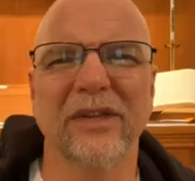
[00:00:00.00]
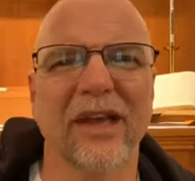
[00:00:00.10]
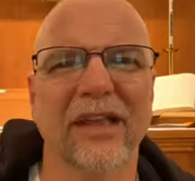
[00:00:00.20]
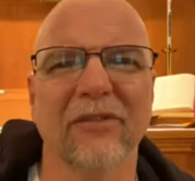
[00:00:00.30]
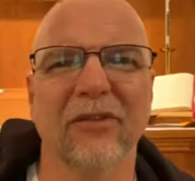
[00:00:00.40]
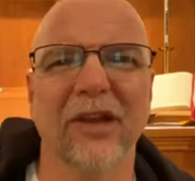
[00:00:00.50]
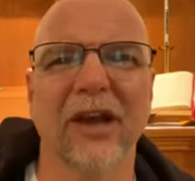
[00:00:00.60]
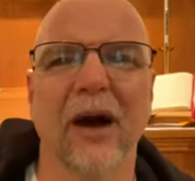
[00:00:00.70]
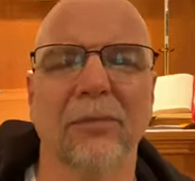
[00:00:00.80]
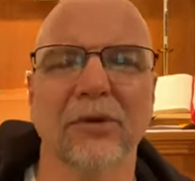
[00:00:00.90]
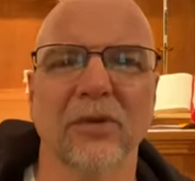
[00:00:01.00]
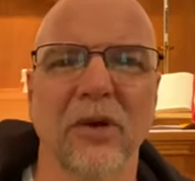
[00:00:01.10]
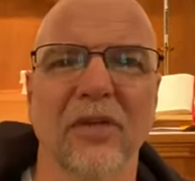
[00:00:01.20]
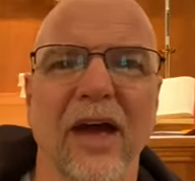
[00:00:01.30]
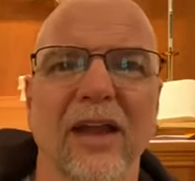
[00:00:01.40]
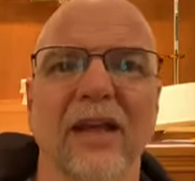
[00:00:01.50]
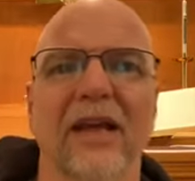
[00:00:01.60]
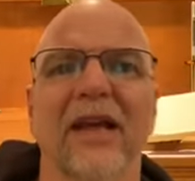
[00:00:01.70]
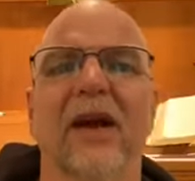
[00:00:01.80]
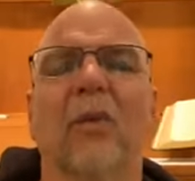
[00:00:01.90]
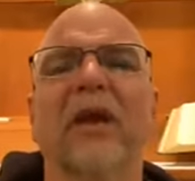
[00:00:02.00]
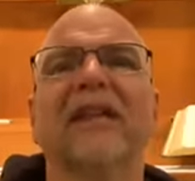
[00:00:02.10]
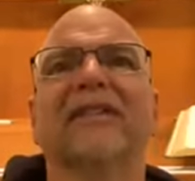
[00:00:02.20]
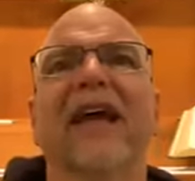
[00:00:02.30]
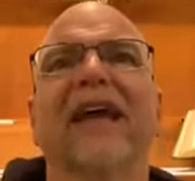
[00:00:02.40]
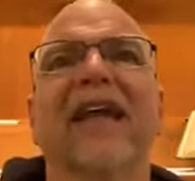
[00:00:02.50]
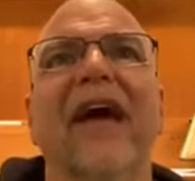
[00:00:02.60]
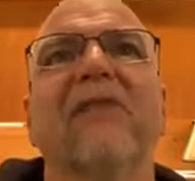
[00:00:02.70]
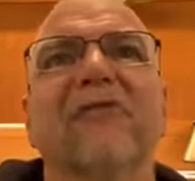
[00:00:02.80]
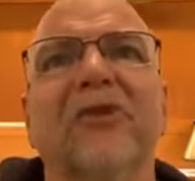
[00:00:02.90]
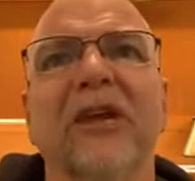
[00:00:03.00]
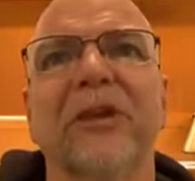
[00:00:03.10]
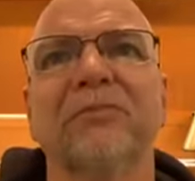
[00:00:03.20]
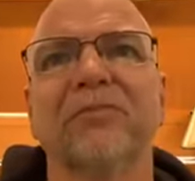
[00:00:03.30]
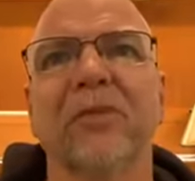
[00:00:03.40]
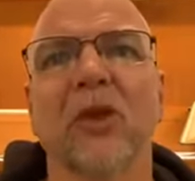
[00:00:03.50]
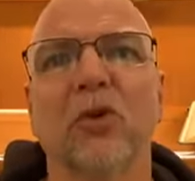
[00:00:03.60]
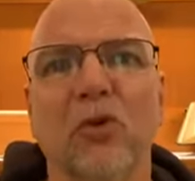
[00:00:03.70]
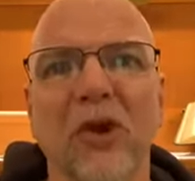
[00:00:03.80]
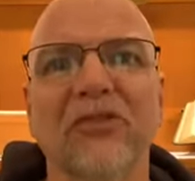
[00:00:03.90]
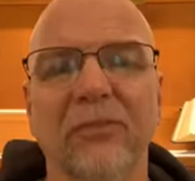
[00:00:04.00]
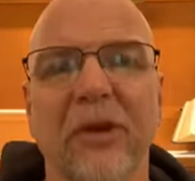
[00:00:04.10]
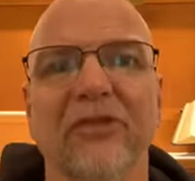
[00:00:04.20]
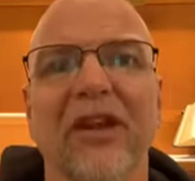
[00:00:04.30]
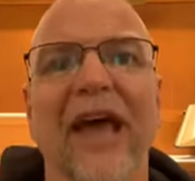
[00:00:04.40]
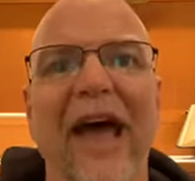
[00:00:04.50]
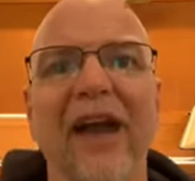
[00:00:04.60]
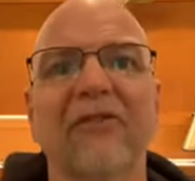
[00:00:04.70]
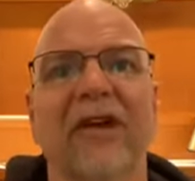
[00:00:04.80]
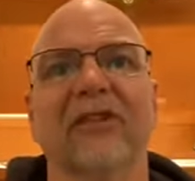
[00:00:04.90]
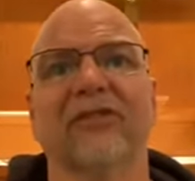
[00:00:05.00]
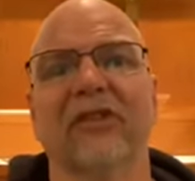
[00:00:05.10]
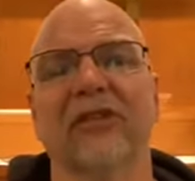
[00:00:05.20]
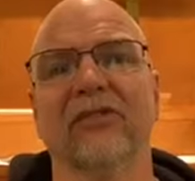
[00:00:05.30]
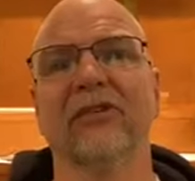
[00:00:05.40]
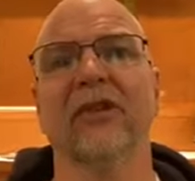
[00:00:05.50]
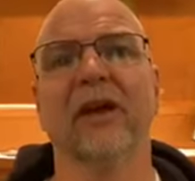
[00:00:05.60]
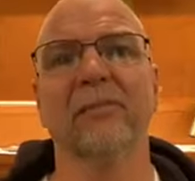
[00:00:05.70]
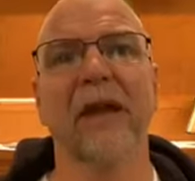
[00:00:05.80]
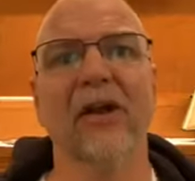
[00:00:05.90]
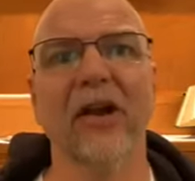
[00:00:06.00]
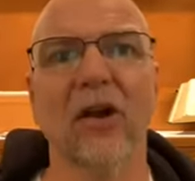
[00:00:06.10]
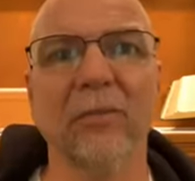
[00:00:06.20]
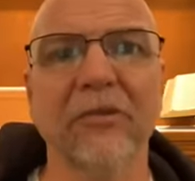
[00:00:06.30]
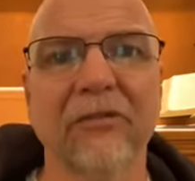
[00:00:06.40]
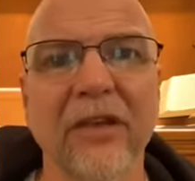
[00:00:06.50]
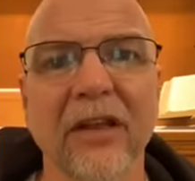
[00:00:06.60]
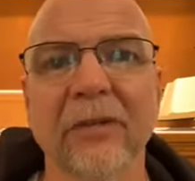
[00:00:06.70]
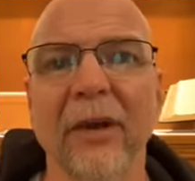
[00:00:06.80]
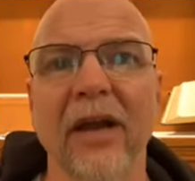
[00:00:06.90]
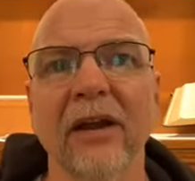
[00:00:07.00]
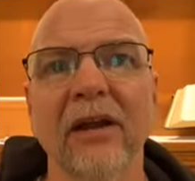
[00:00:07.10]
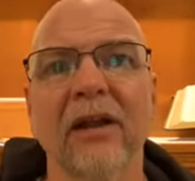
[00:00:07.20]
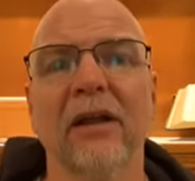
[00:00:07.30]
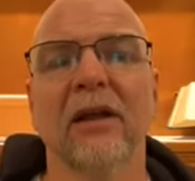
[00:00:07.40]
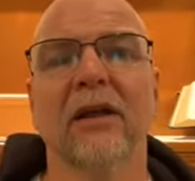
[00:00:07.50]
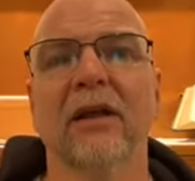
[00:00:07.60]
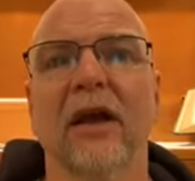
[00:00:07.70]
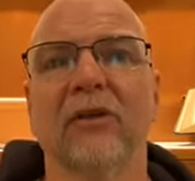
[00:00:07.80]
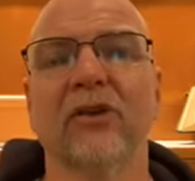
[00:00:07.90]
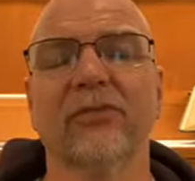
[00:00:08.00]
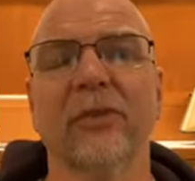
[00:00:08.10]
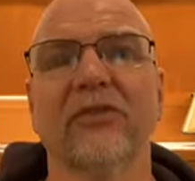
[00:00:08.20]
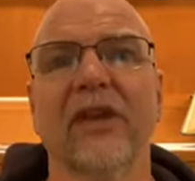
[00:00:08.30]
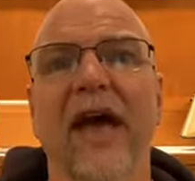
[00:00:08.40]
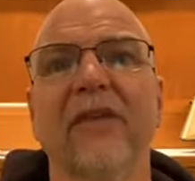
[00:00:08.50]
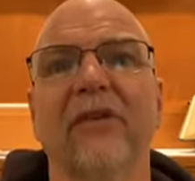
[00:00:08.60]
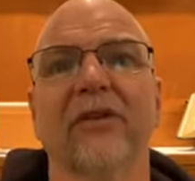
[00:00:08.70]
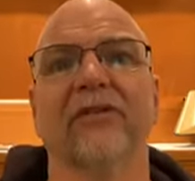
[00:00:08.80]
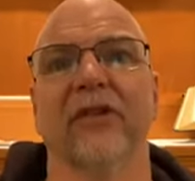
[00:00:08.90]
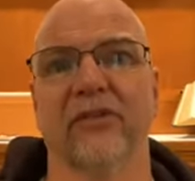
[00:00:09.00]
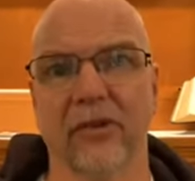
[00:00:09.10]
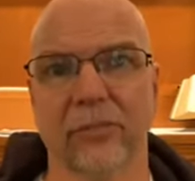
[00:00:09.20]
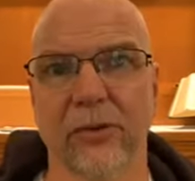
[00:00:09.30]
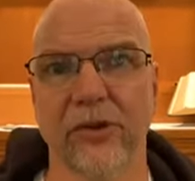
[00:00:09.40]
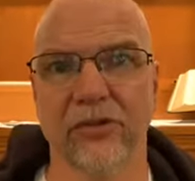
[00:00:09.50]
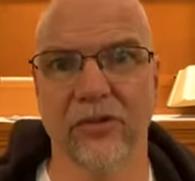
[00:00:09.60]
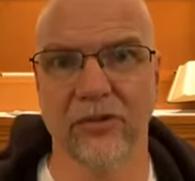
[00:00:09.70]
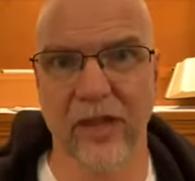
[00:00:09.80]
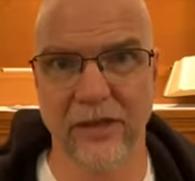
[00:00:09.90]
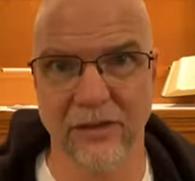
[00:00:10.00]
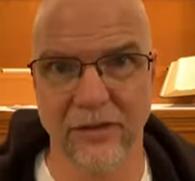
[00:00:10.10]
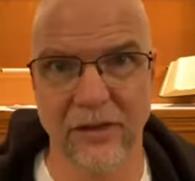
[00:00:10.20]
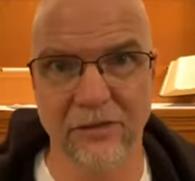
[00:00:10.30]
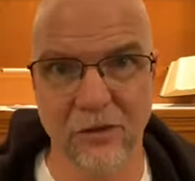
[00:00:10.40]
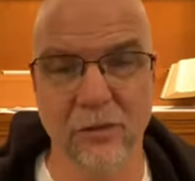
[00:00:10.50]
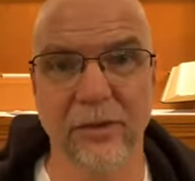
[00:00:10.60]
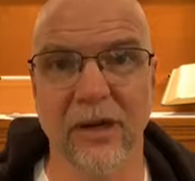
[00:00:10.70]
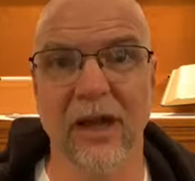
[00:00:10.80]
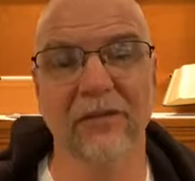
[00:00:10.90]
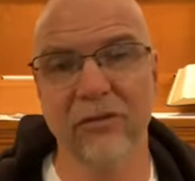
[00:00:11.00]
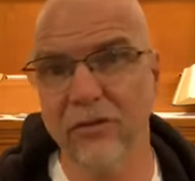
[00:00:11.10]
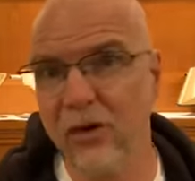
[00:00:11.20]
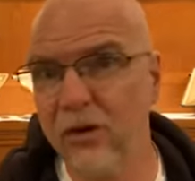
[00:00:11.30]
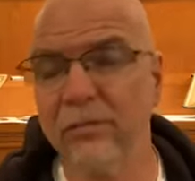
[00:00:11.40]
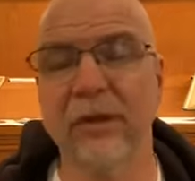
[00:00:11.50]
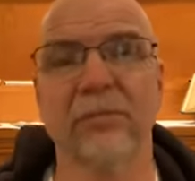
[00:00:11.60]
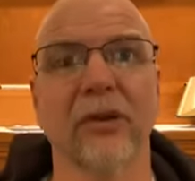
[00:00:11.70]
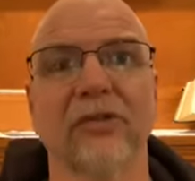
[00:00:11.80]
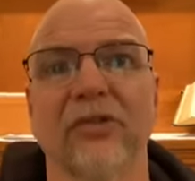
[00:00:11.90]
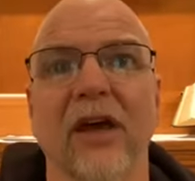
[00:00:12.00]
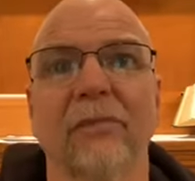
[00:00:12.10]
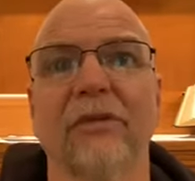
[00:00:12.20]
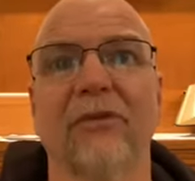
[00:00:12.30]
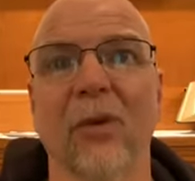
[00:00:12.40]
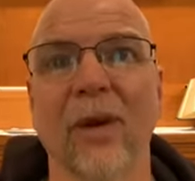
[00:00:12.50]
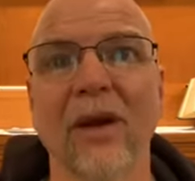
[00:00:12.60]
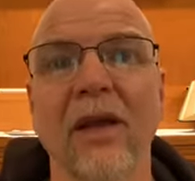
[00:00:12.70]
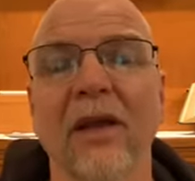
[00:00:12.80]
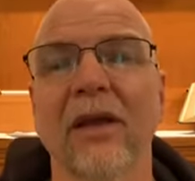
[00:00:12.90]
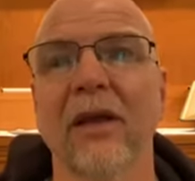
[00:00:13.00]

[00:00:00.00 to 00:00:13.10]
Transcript: we take every opportunity that we take every Christmas and Advent season. Mary, hope you're feeling better. Christmas and Advent season to preach the sanctity of human life. You've heard me preach that before.